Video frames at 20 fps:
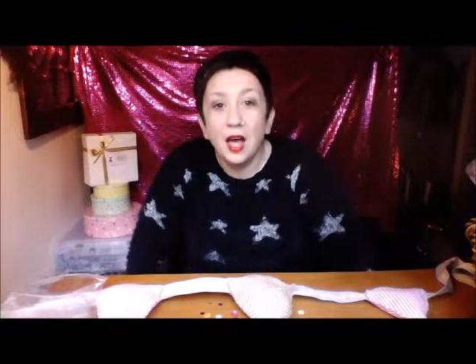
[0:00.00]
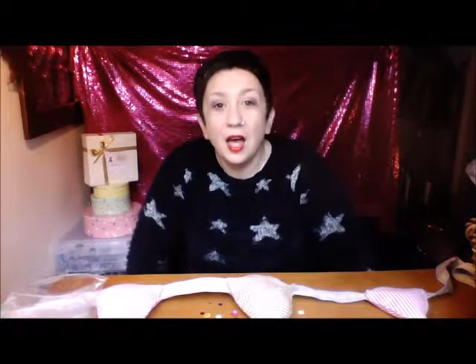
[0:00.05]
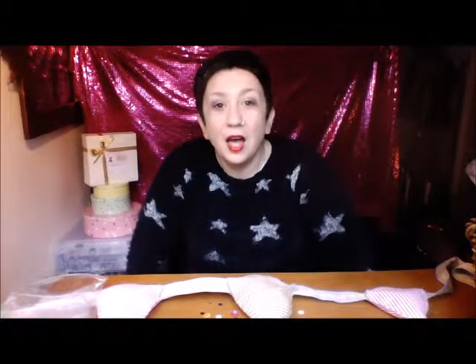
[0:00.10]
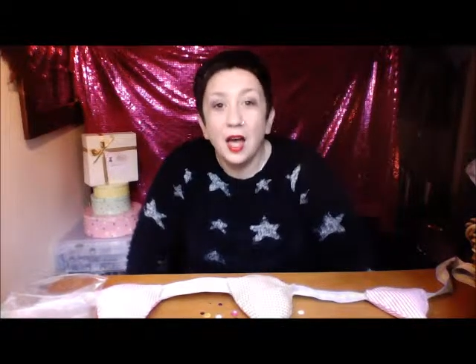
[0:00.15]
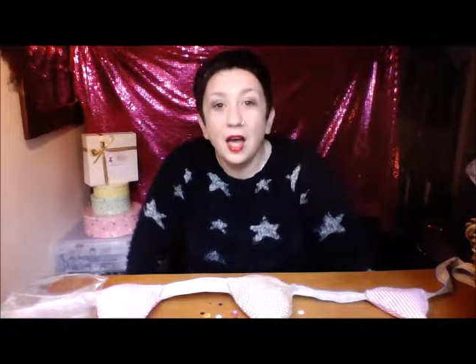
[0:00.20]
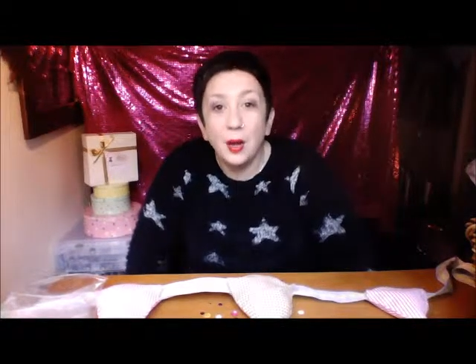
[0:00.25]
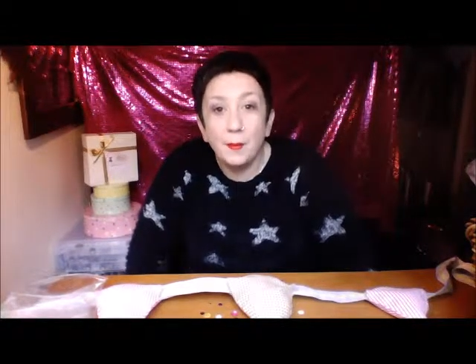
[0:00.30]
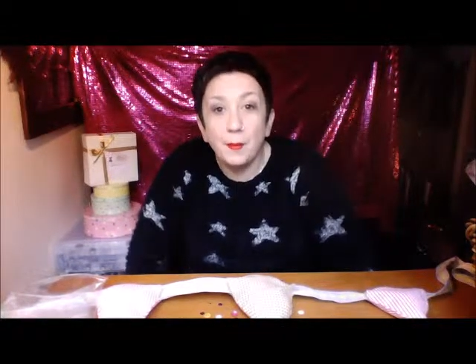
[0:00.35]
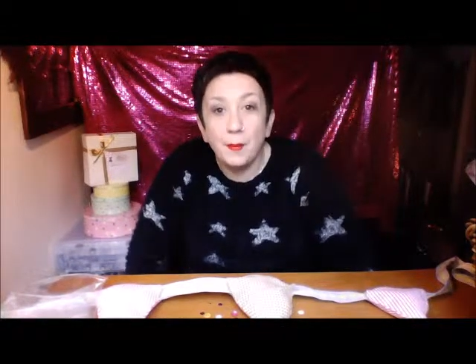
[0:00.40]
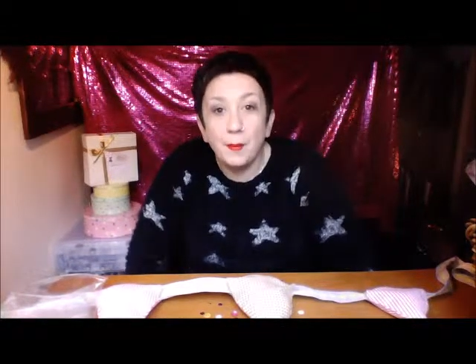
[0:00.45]

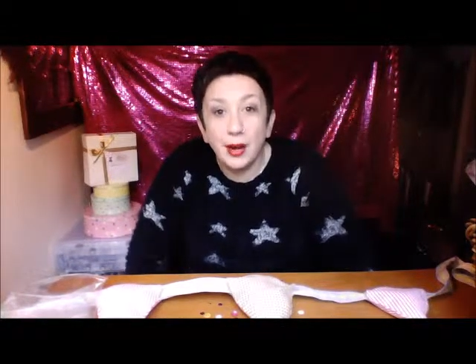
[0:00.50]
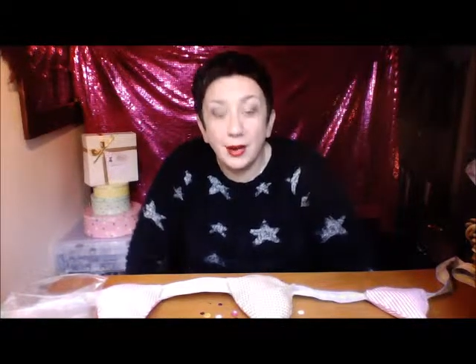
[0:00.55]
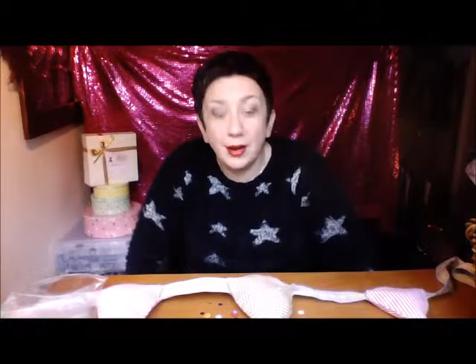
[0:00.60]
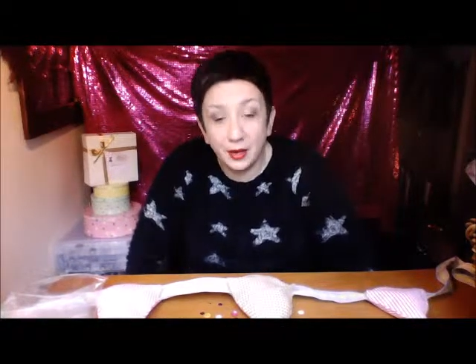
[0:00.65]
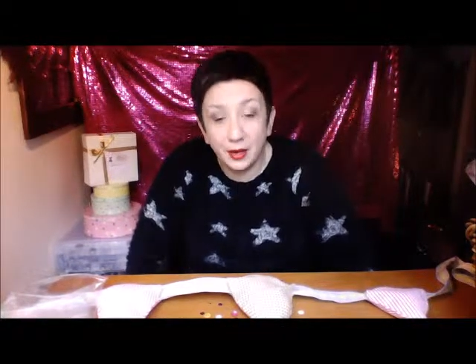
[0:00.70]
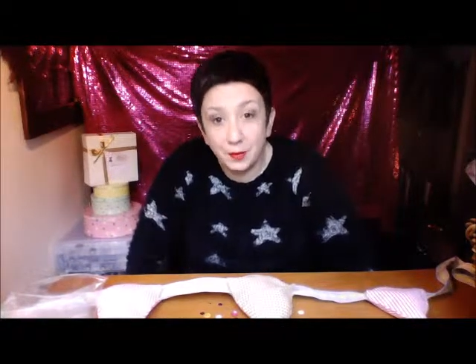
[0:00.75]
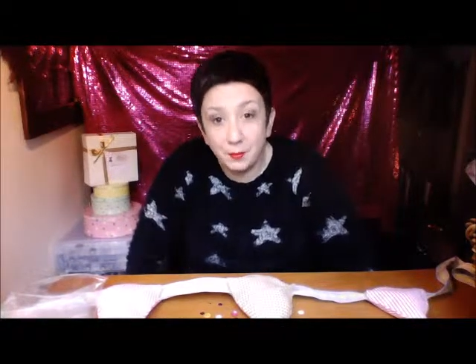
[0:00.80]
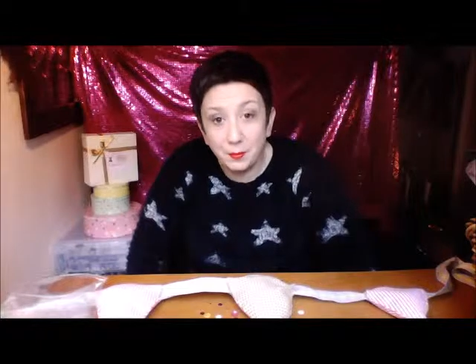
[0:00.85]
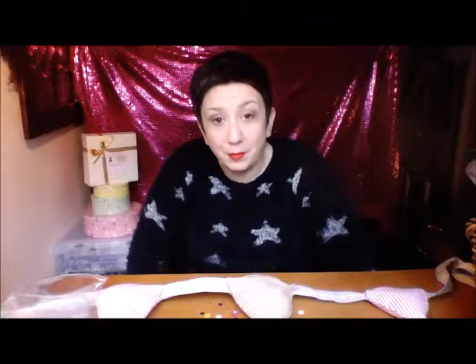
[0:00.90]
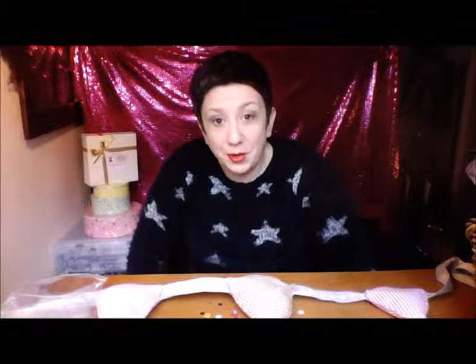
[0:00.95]
and
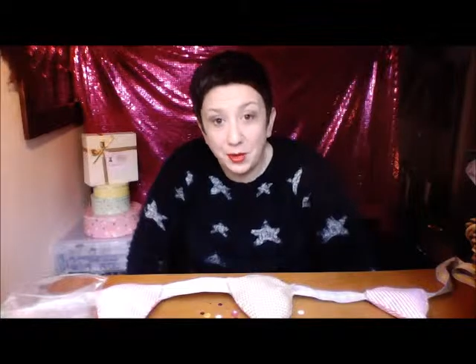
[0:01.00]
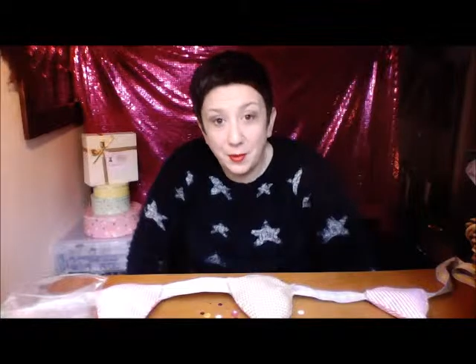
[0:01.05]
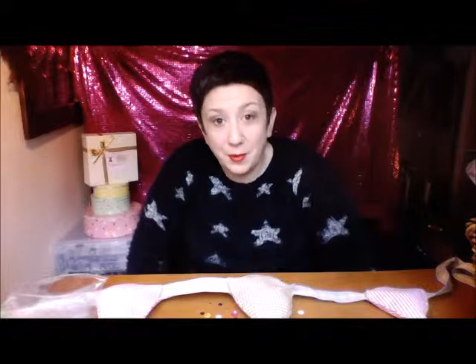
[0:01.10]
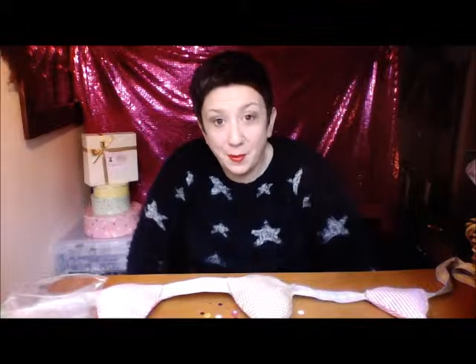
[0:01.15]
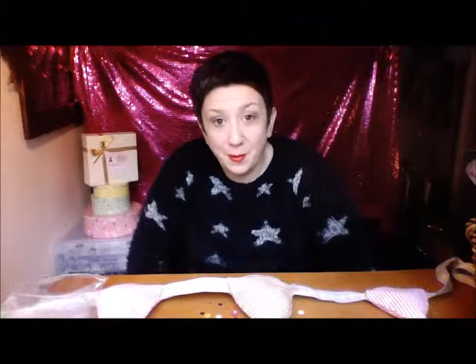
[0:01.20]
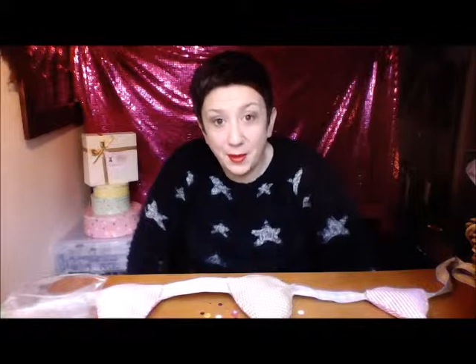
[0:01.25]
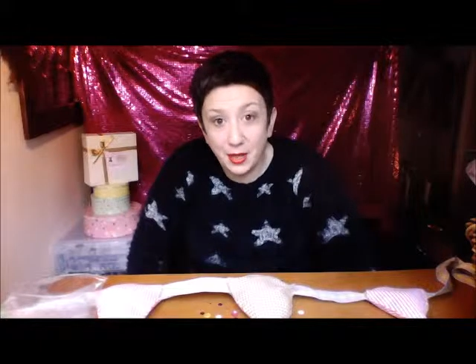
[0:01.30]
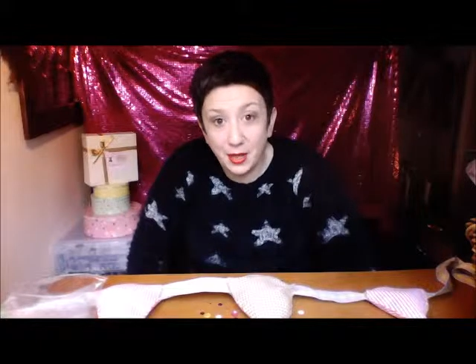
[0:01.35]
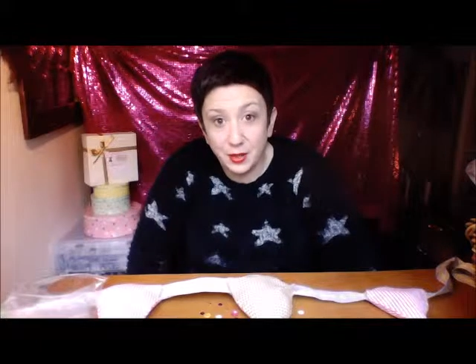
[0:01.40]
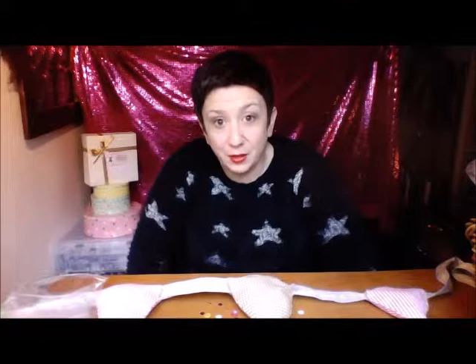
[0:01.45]
I can
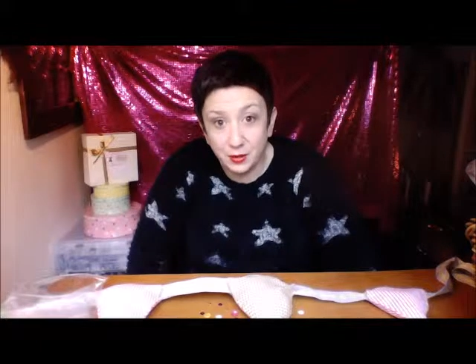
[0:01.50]
pre-prepare